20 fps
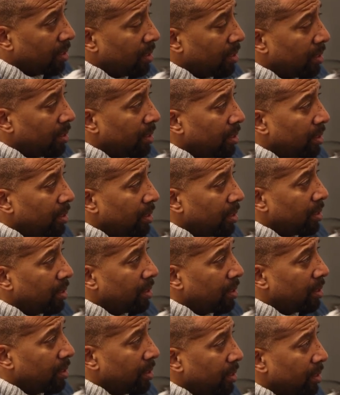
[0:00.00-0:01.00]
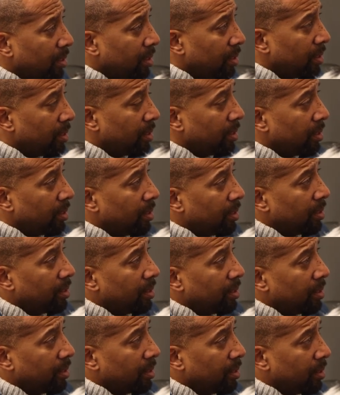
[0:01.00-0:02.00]
Yeah, she'll like kind of
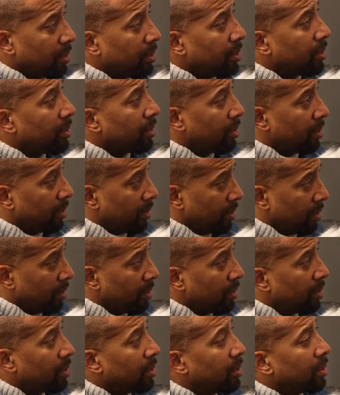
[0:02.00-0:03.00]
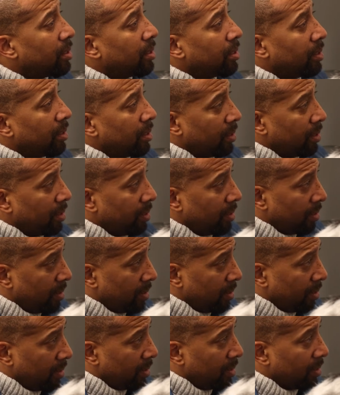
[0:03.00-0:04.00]
be fine, and then you can see her
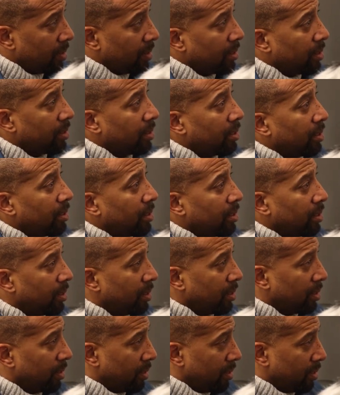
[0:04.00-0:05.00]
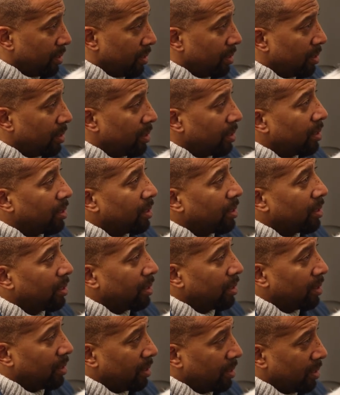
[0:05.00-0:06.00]
like start to
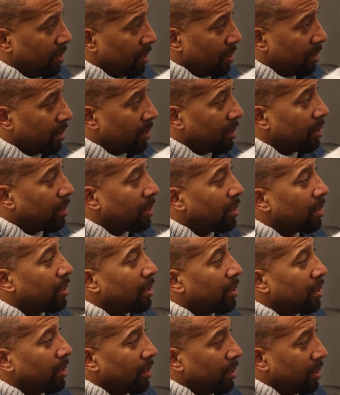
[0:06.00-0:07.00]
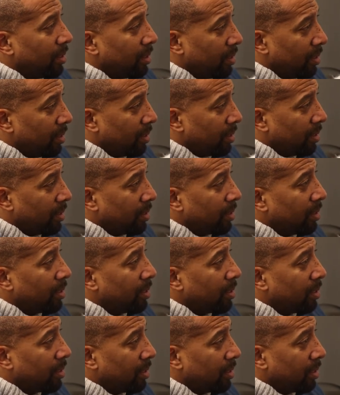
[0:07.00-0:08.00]
lose her
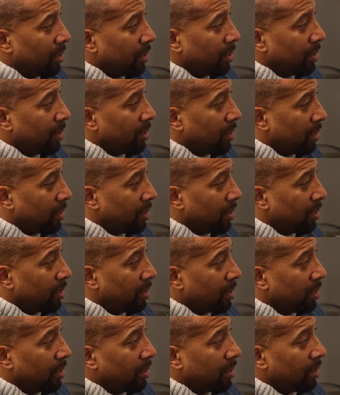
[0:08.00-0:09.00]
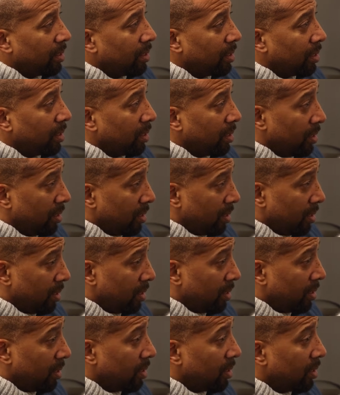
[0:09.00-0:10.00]
lose
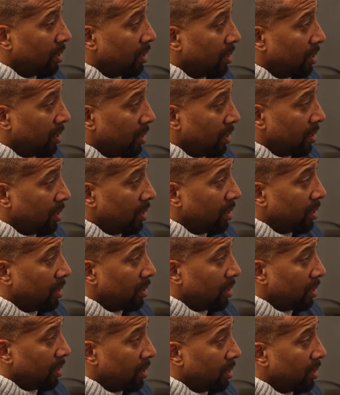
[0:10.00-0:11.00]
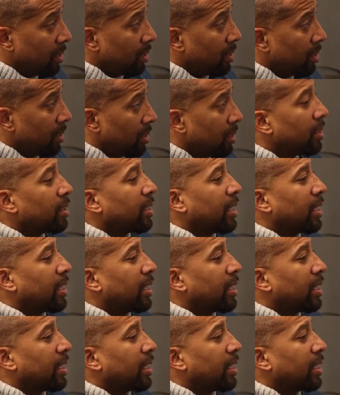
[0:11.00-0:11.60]
consciousness, and then she kind of keels over.